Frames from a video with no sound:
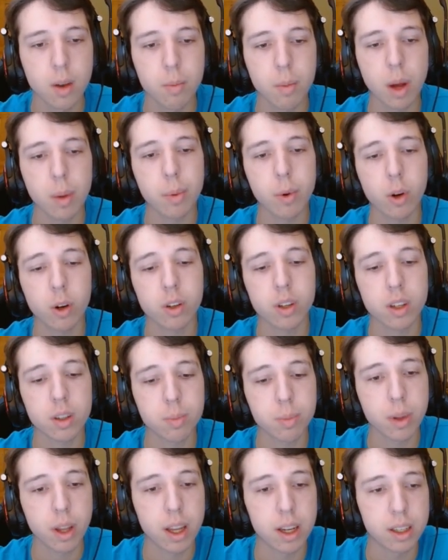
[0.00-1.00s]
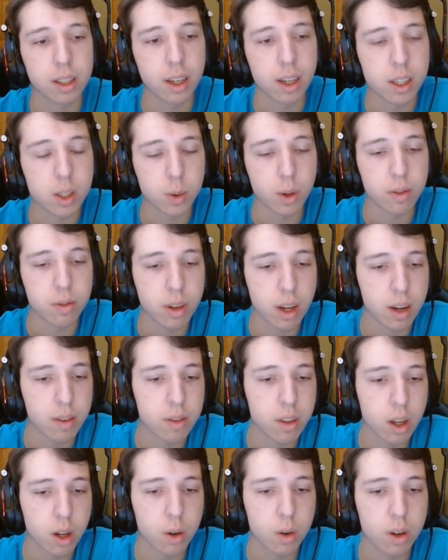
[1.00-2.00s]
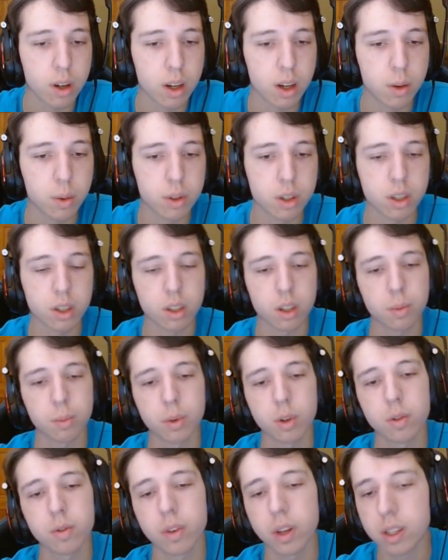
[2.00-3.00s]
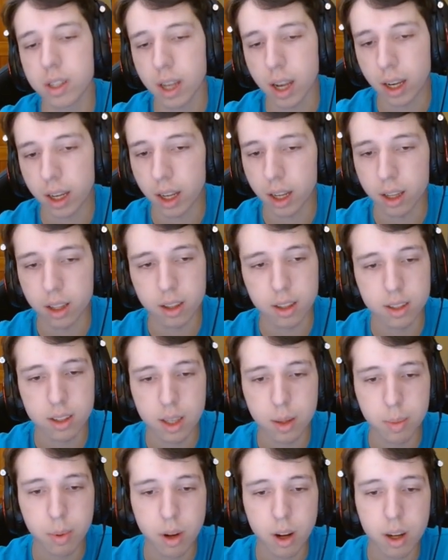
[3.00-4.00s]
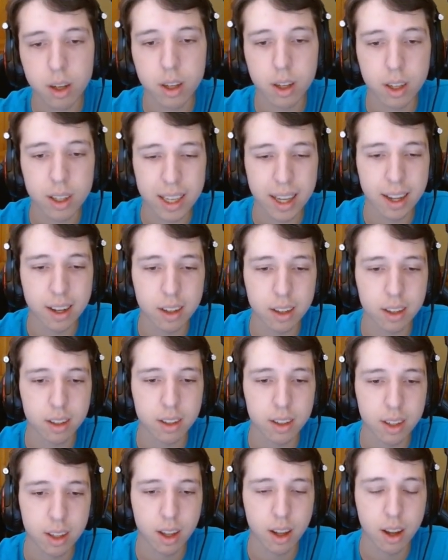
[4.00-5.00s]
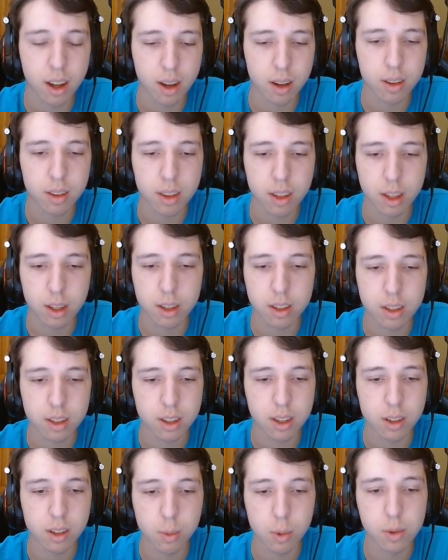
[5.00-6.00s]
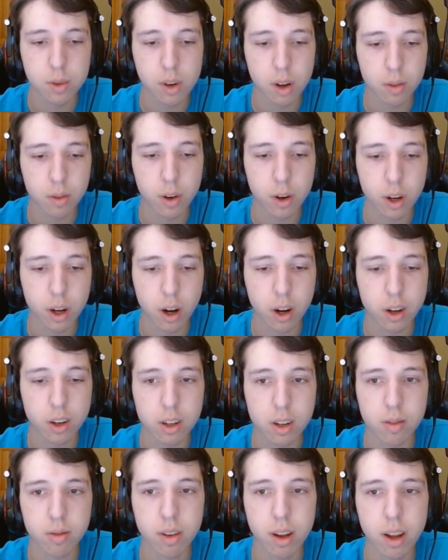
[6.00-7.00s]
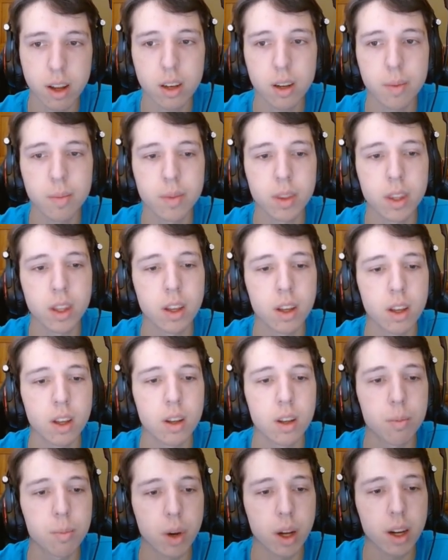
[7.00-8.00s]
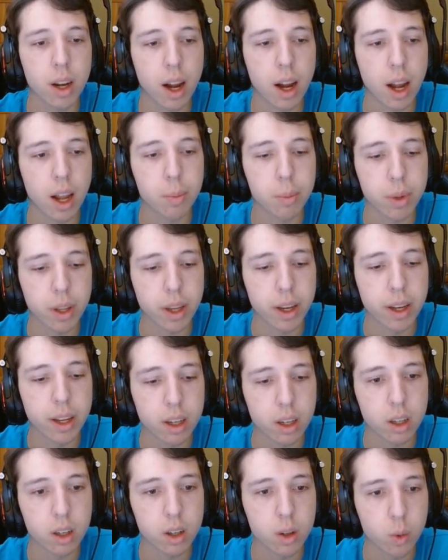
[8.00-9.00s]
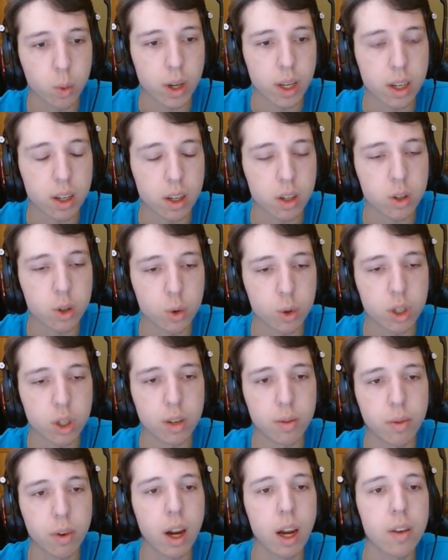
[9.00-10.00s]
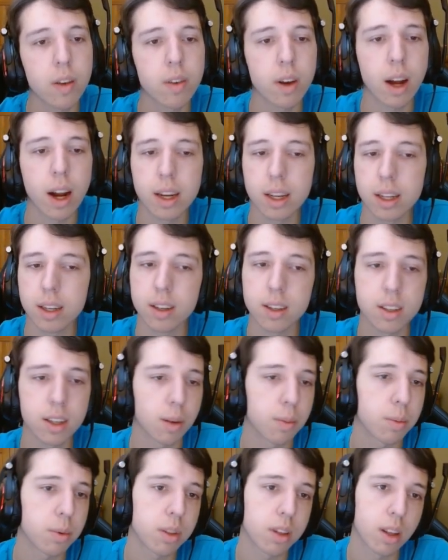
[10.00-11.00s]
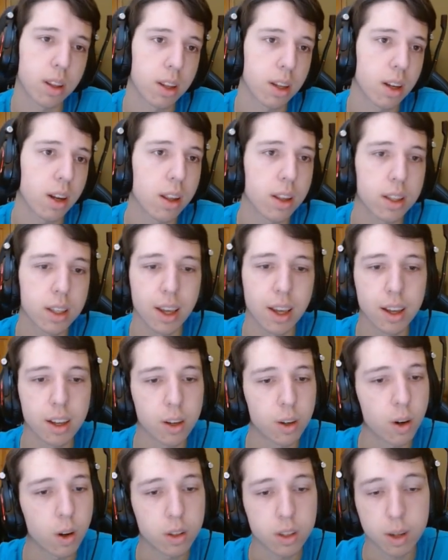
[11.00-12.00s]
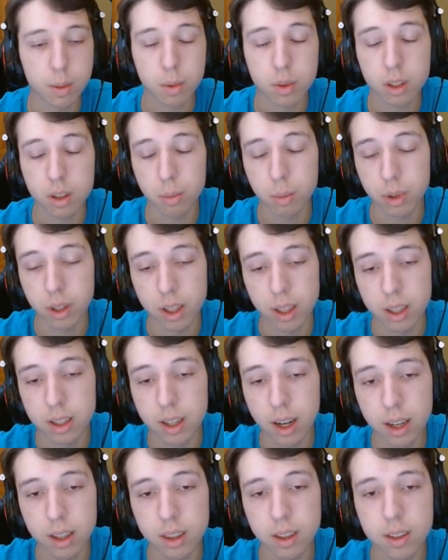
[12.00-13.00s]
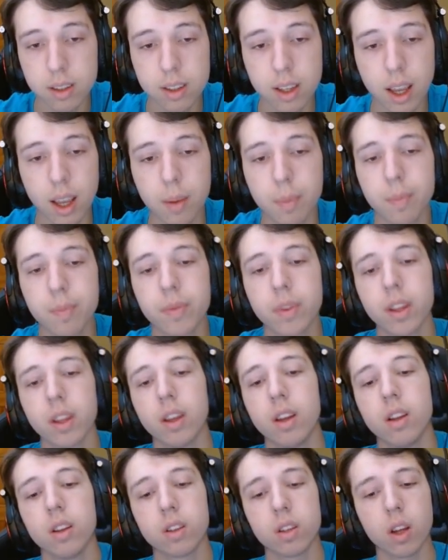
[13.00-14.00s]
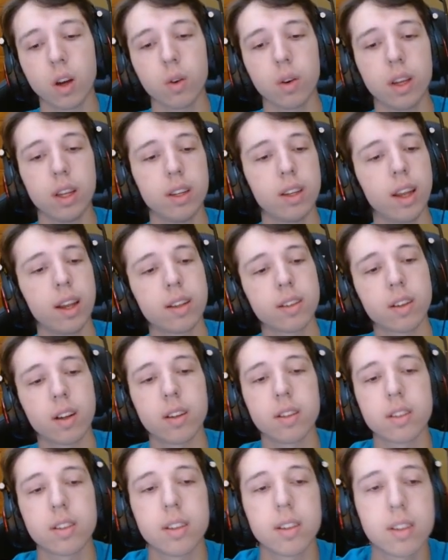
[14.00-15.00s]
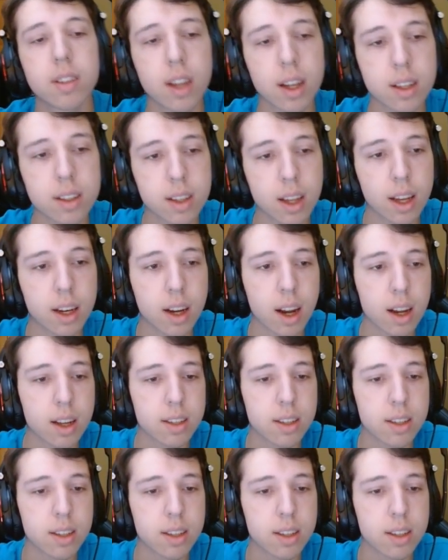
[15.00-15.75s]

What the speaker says: My opponent does play knight to e5 though, which is a good move, attacking the c pawn. Again, these moves are very hard to defend, but I play queen to g5. I need to set up something on the king, or else I'm just completely dead in this game. So he takes on c6, and I